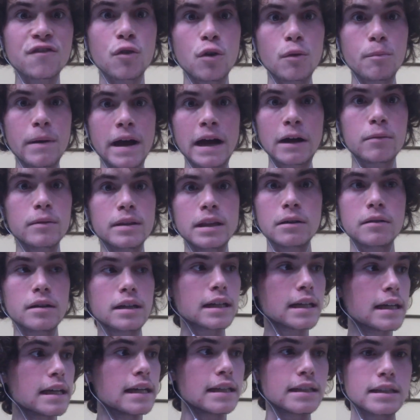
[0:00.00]
for back when they were
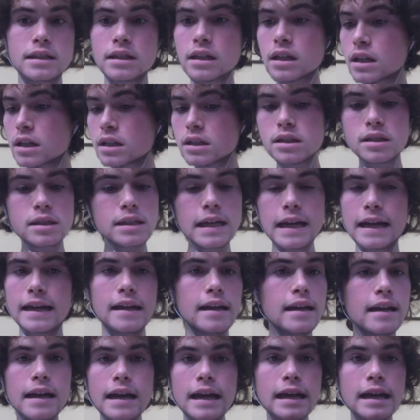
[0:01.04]
kids. Shit.